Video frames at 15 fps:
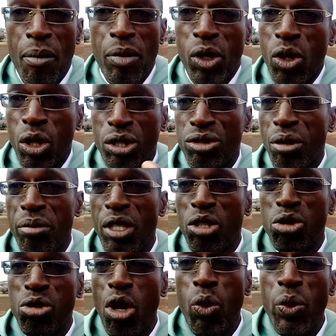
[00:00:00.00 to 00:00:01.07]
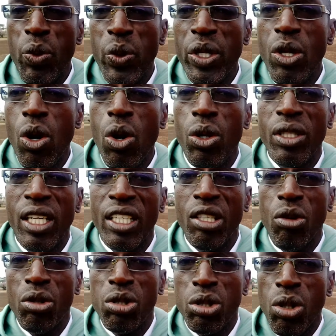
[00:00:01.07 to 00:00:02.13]
Because from the story we know that
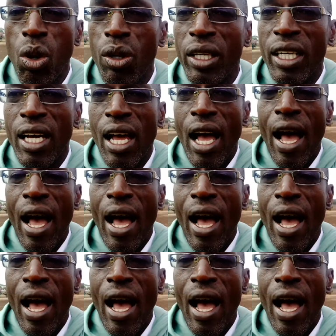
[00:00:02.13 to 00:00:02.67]
he was sold